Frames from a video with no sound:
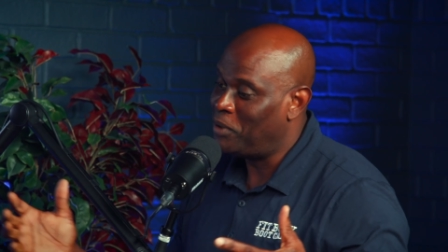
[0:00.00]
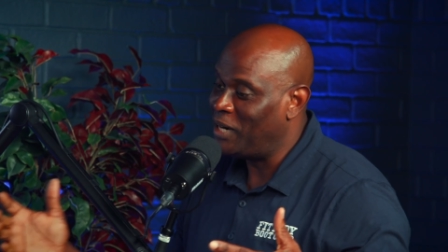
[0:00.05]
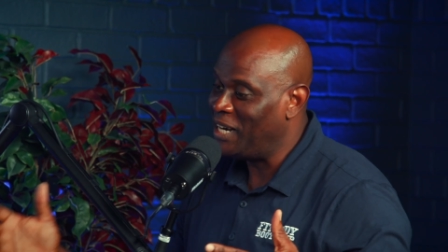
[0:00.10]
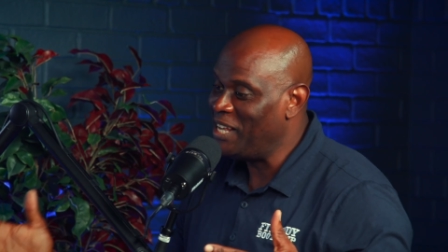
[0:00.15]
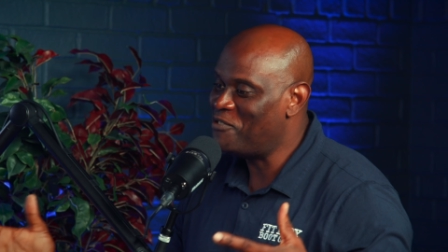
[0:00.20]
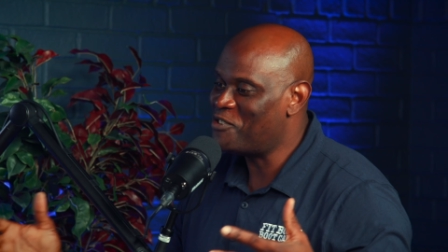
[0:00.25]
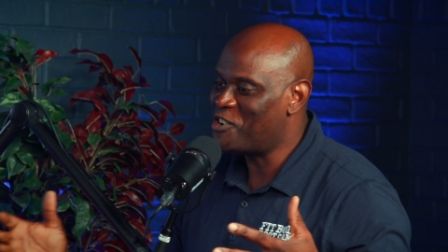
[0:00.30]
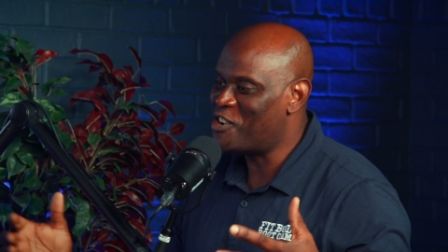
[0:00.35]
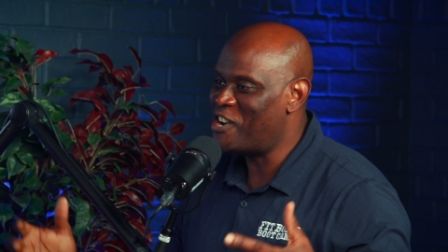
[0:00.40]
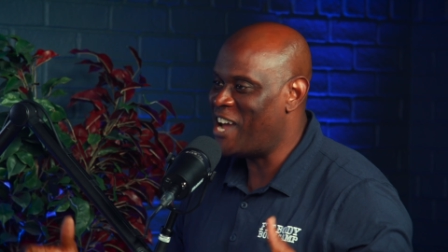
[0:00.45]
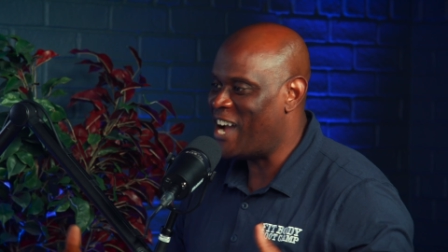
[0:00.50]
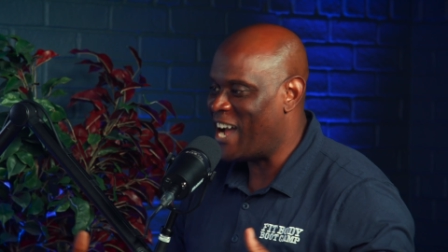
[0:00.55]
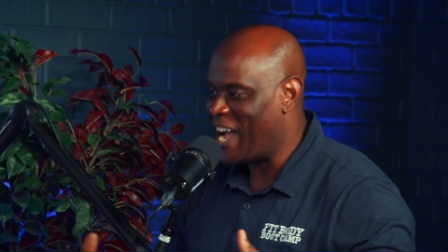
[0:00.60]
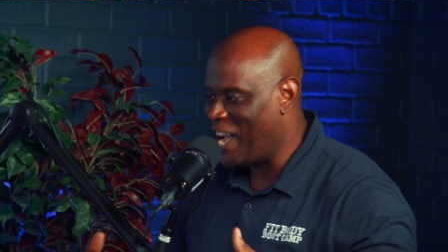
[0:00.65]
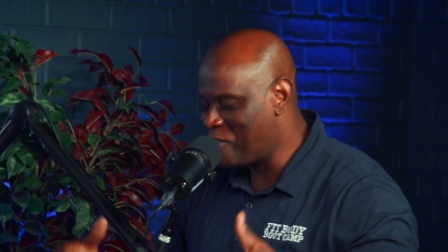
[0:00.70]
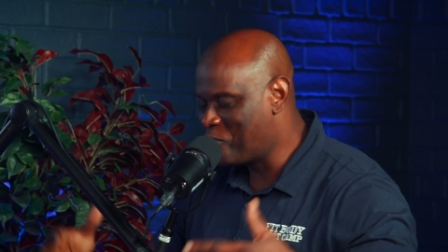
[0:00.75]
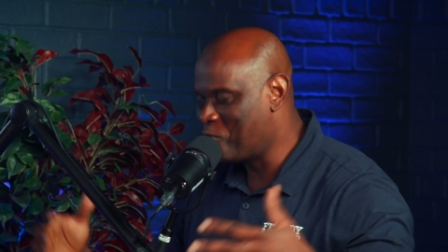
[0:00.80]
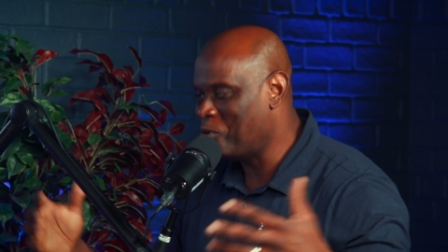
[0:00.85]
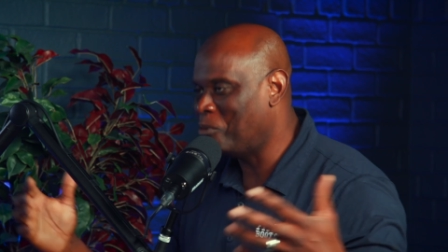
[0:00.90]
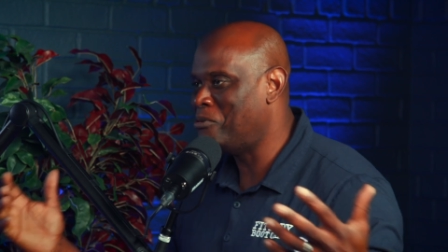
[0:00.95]
believe it or not, I
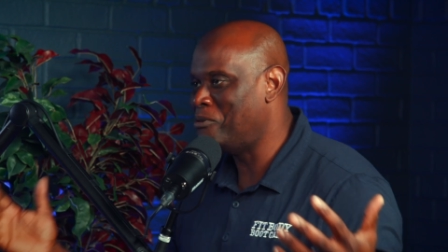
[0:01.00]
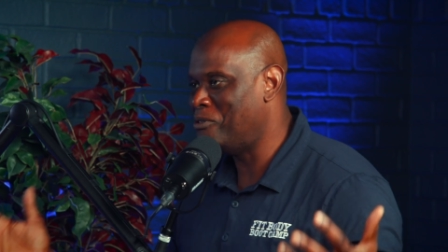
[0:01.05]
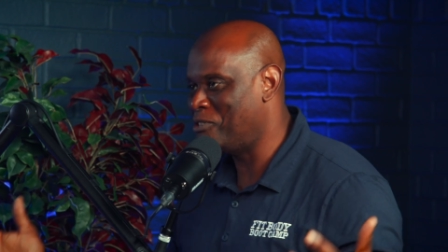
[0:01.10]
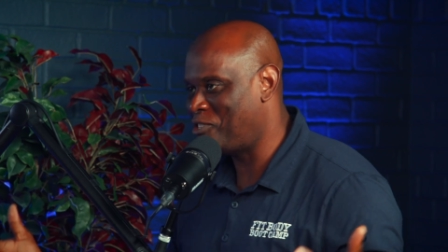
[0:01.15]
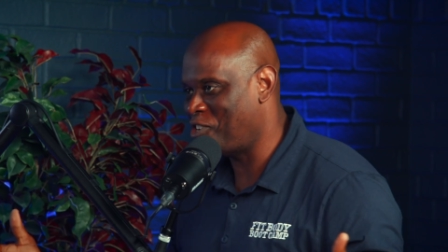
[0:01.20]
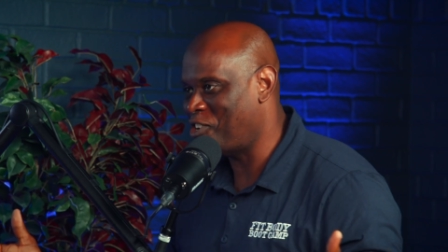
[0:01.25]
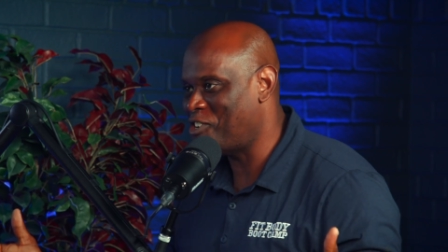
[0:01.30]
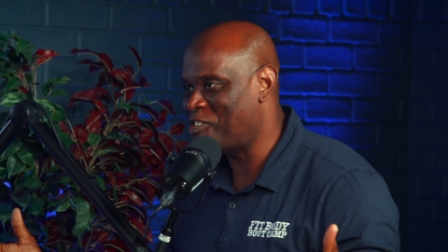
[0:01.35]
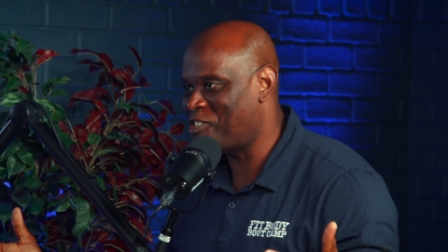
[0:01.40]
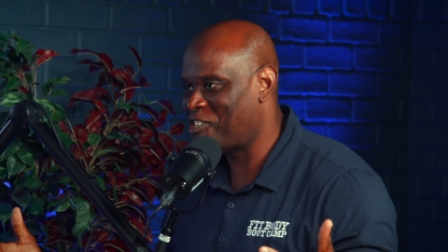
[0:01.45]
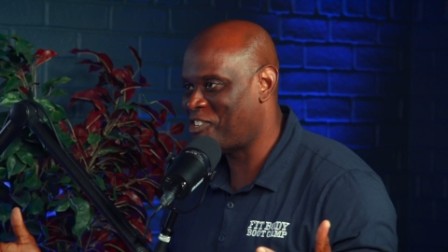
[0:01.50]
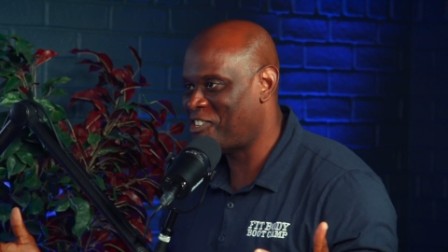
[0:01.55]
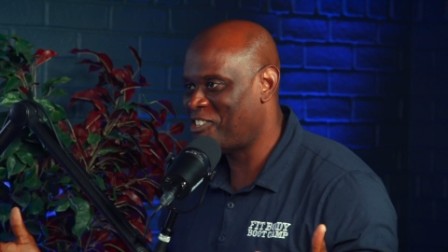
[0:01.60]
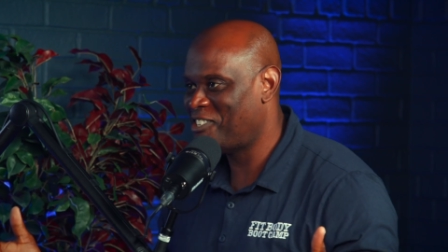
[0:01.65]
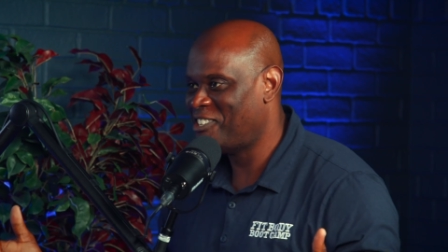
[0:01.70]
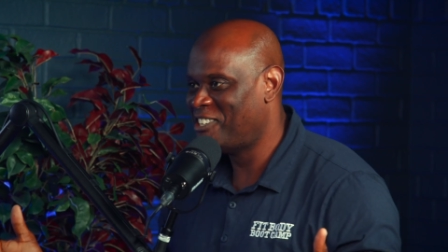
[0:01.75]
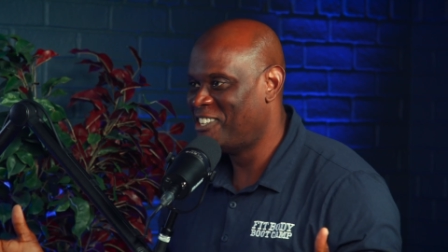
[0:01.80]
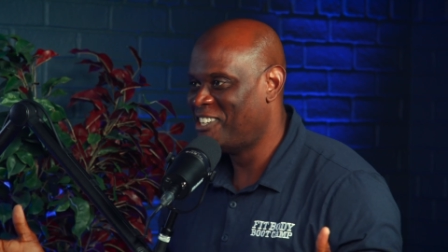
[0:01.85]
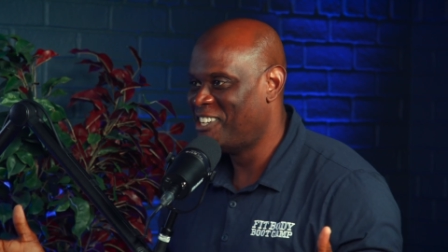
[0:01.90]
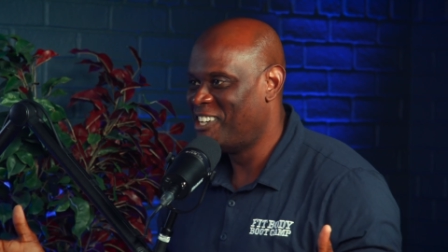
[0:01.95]
grew up in the church
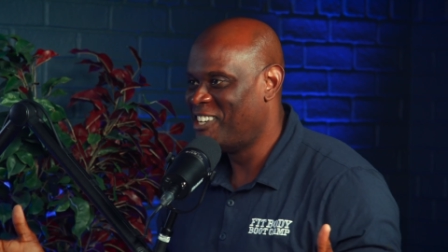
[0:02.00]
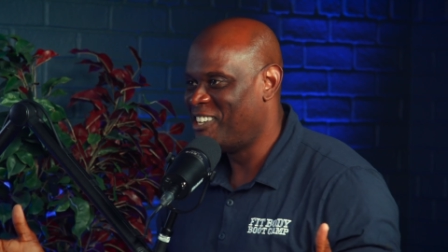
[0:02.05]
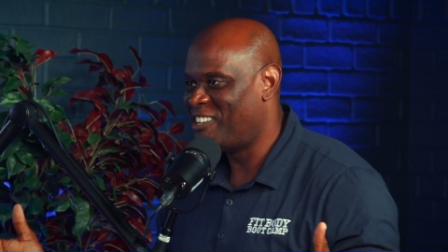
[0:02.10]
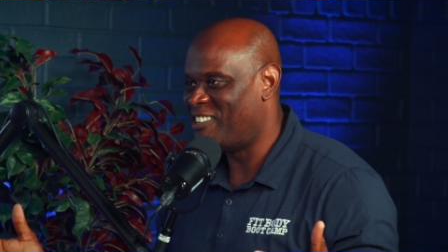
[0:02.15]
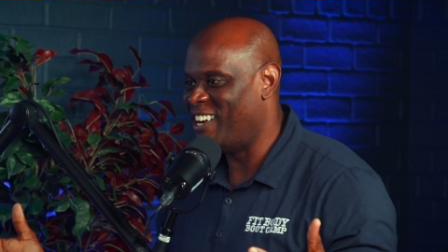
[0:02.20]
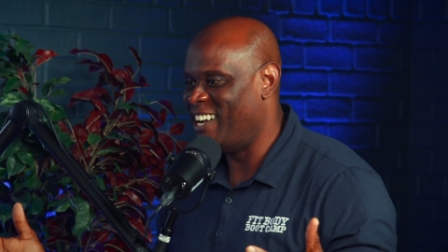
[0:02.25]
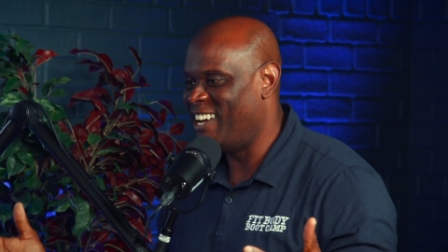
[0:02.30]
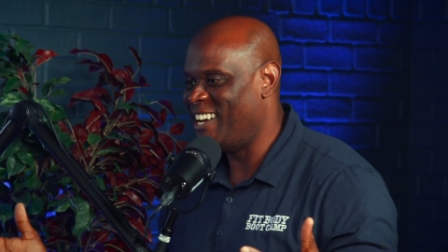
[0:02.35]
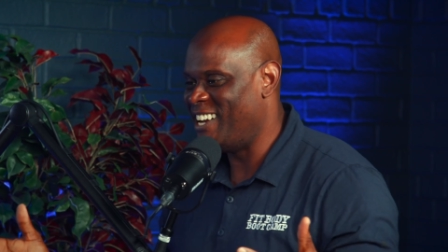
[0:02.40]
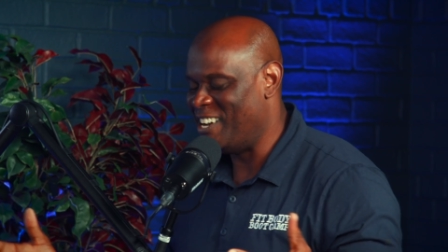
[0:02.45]
right?